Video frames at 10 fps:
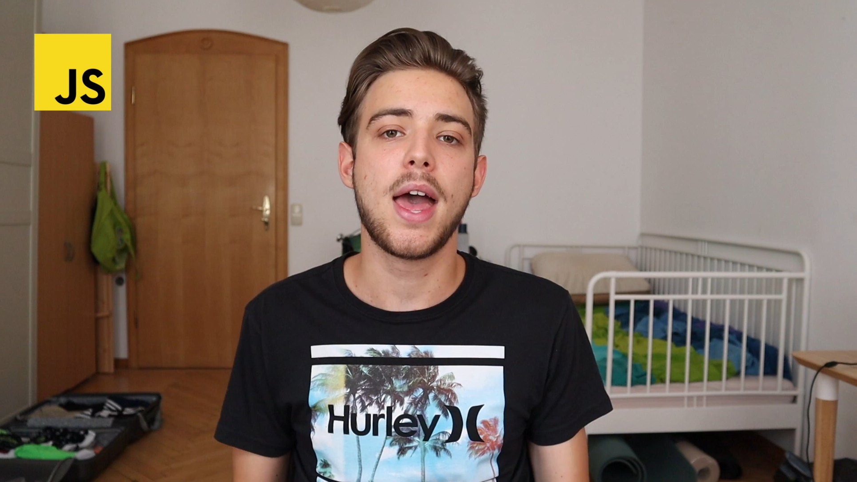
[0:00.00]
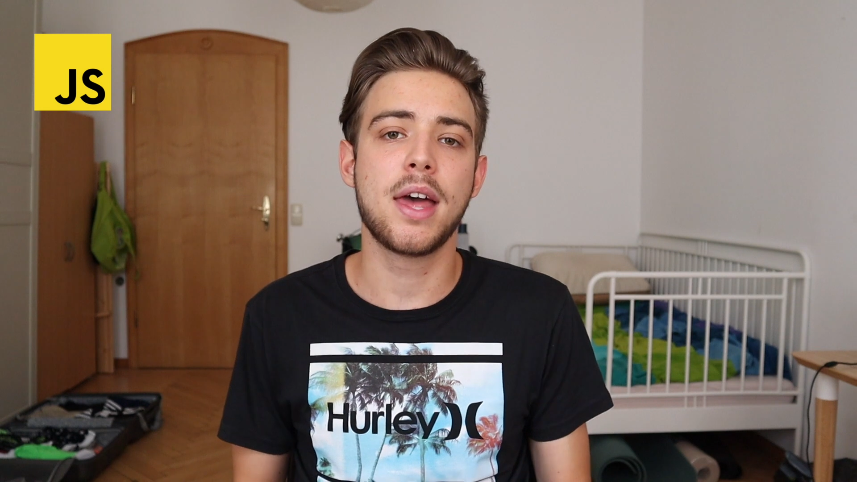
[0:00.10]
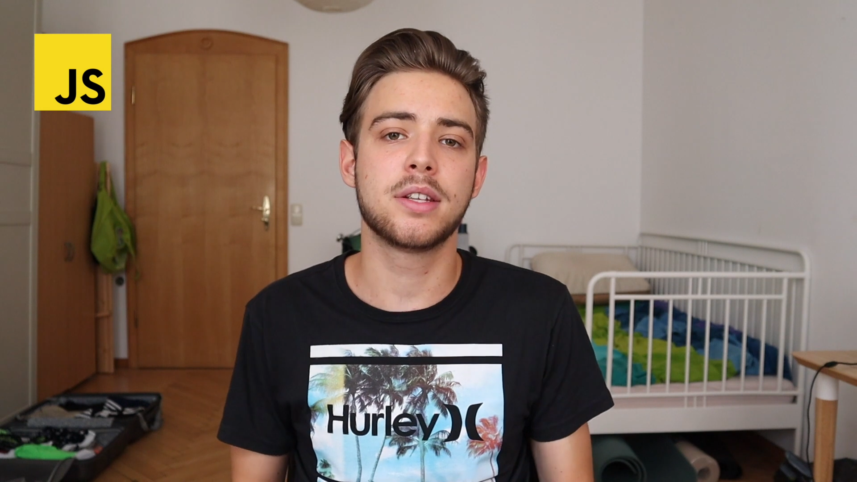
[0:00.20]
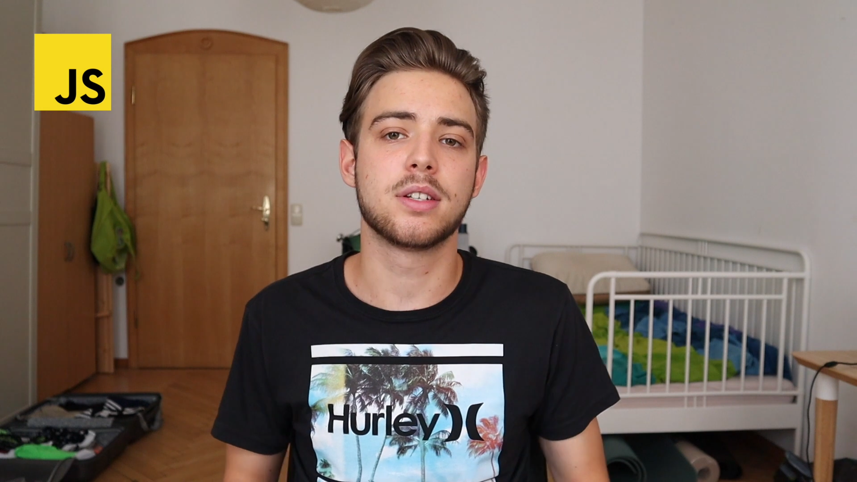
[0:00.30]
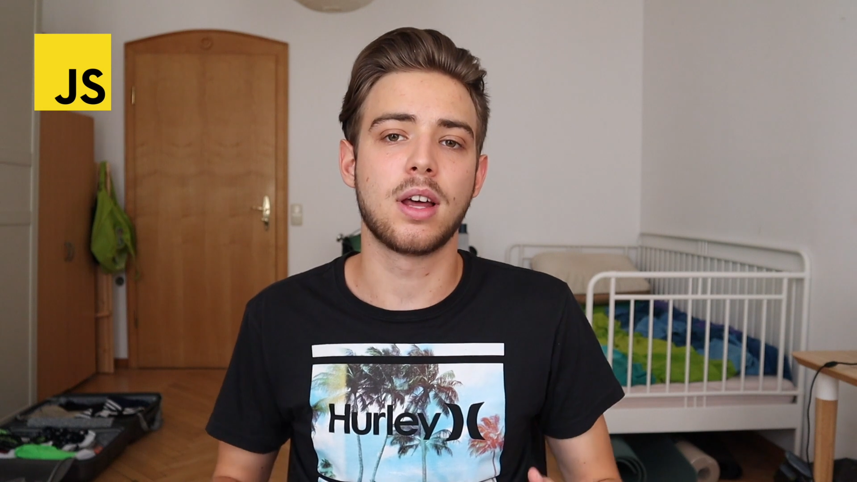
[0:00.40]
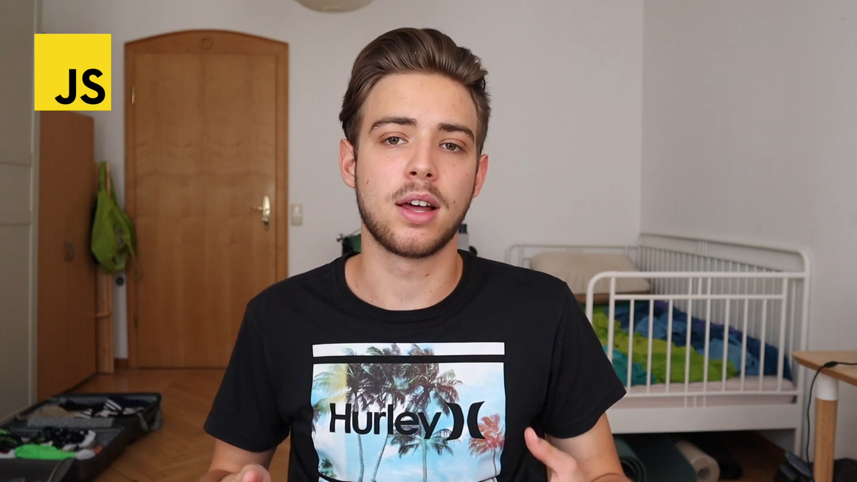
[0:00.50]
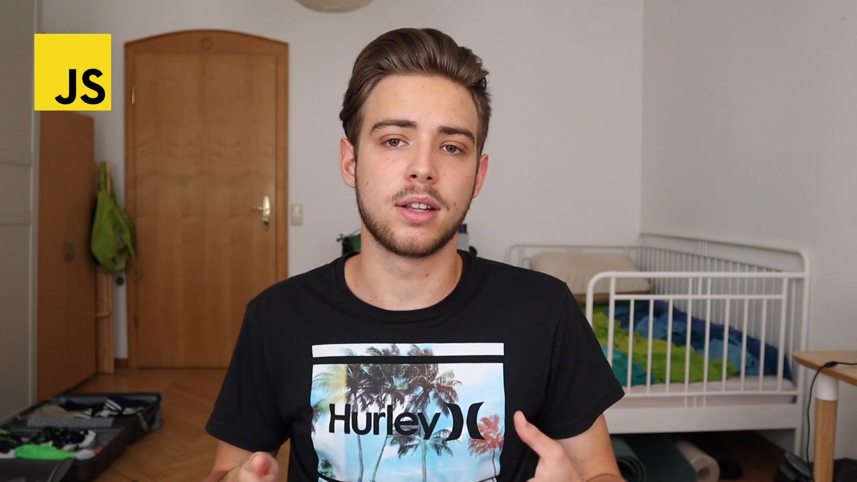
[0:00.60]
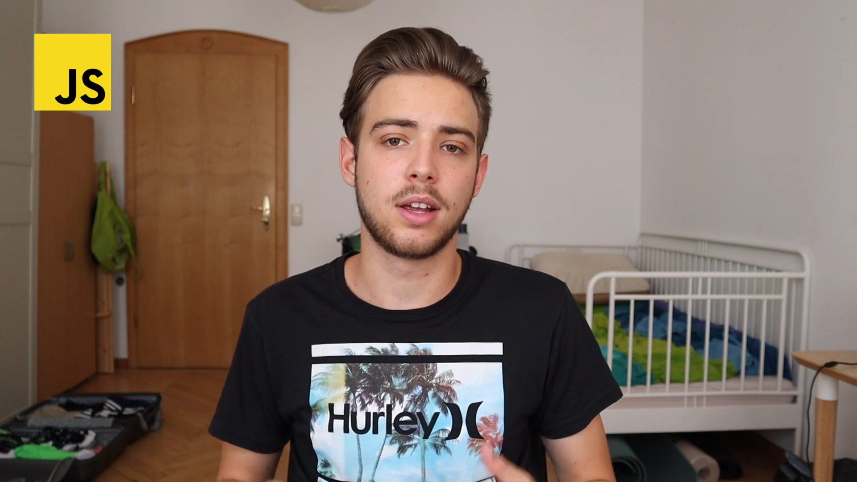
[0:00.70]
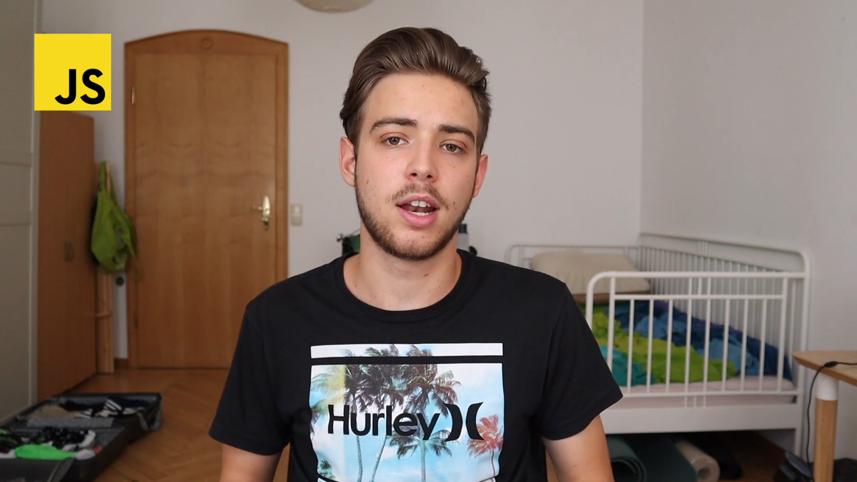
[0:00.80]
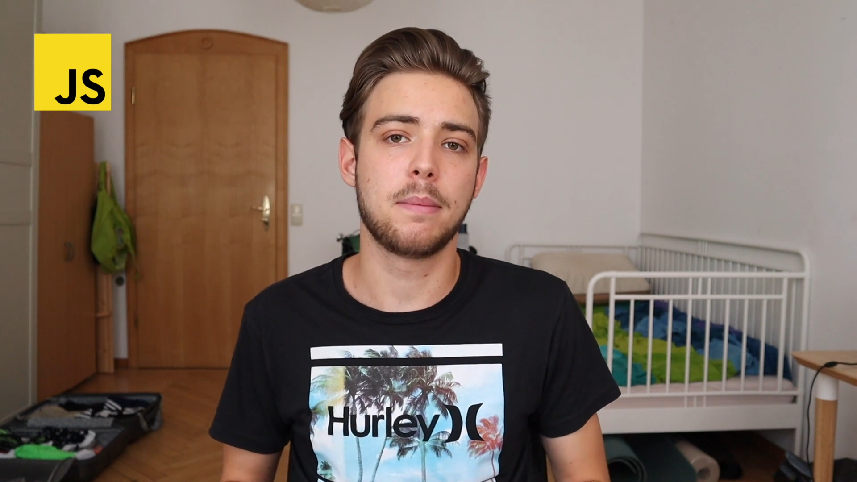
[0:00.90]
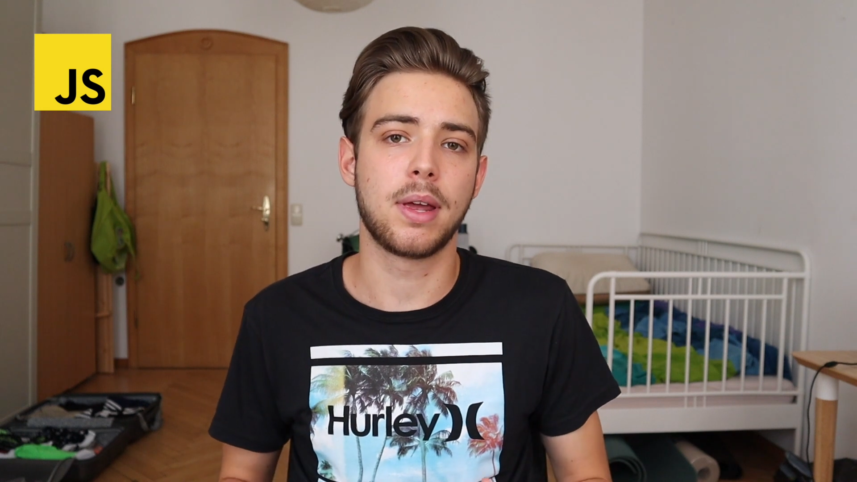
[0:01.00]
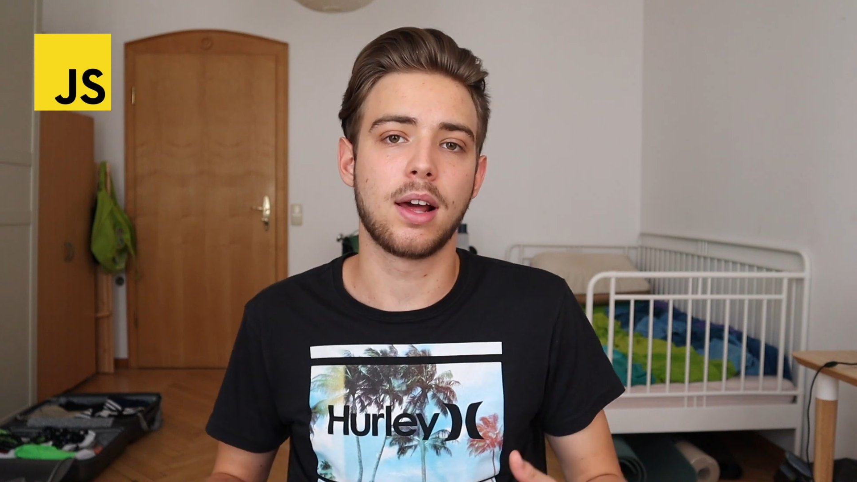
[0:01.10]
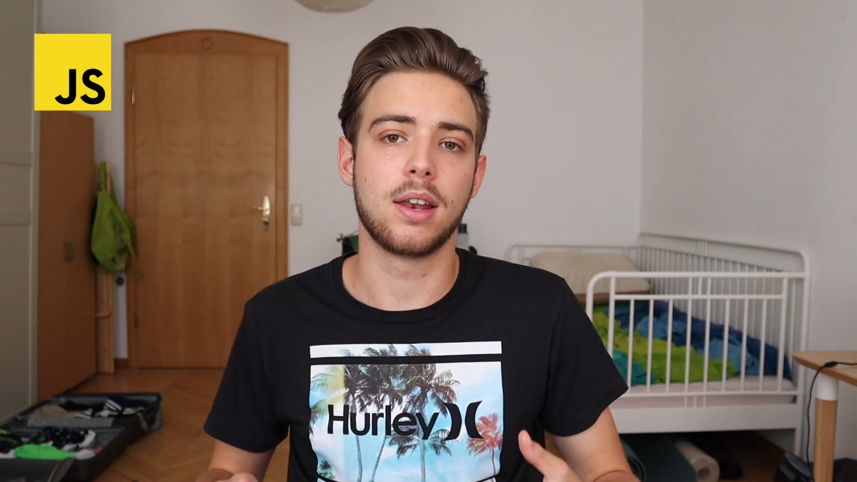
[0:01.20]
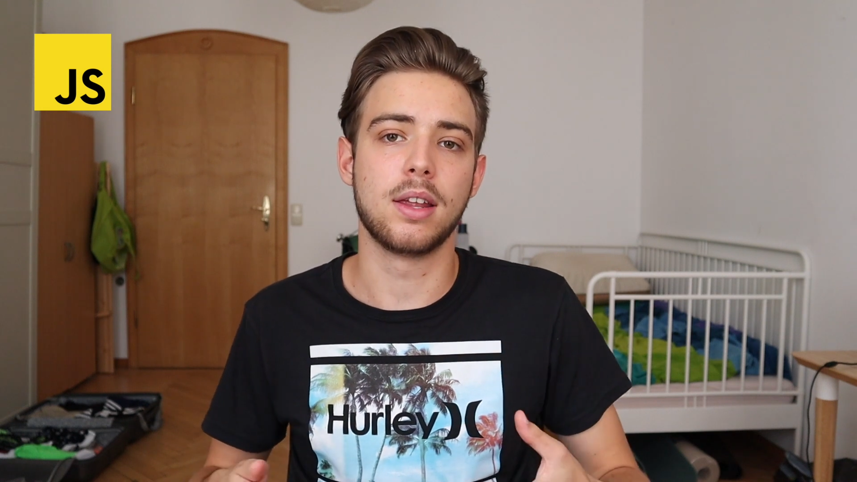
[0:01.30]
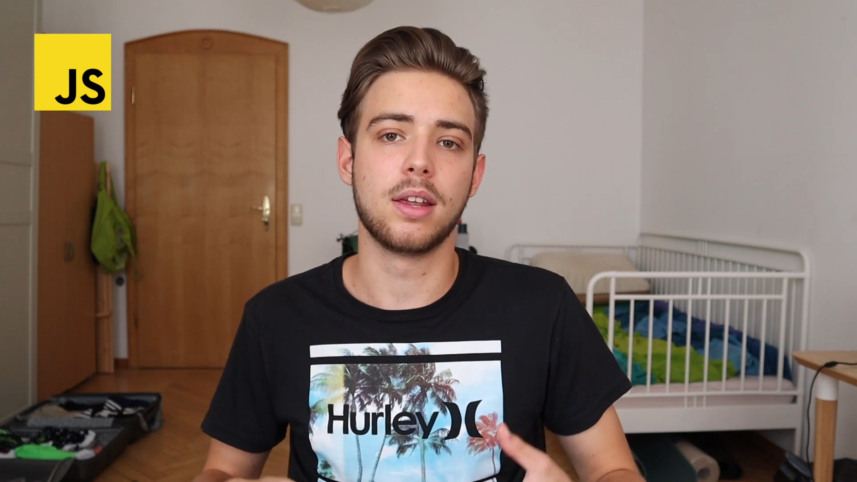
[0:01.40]
as a
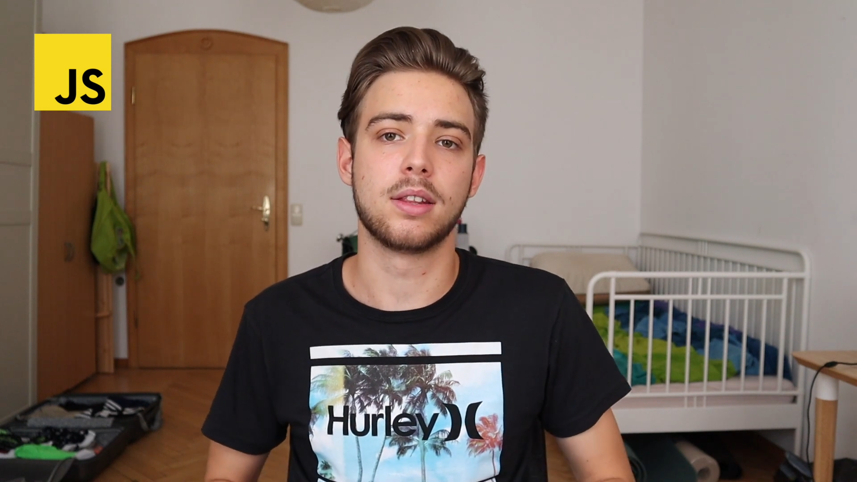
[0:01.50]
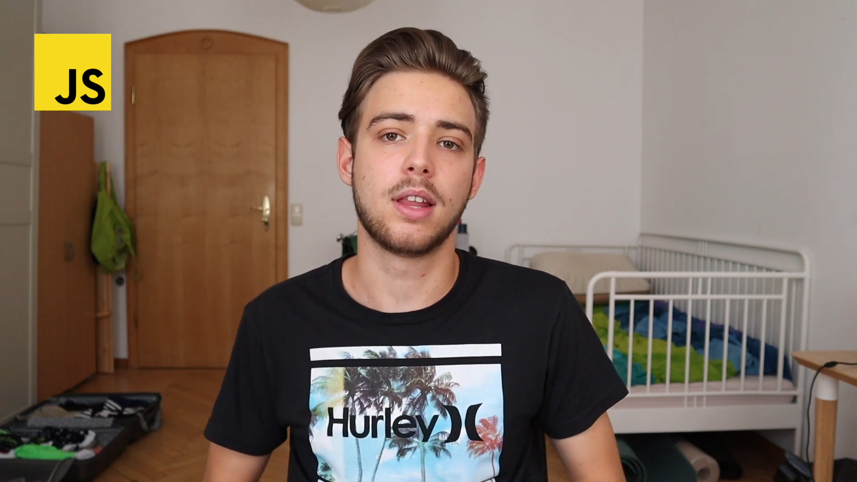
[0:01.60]
dynamically